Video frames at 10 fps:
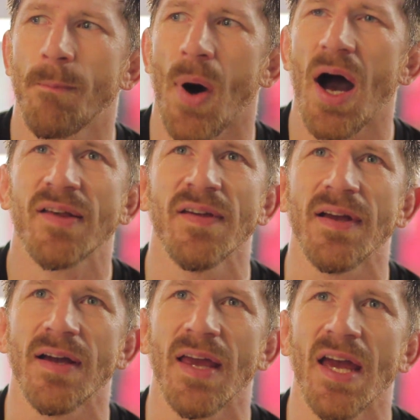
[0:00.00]

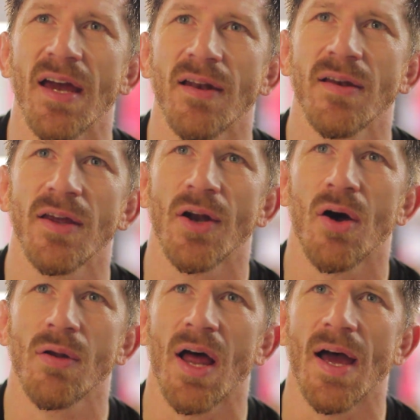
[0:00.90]
boxing again, you
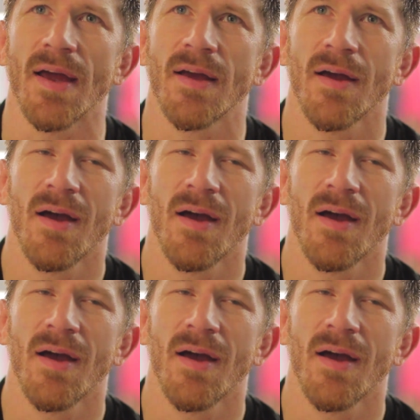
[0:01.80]
know, like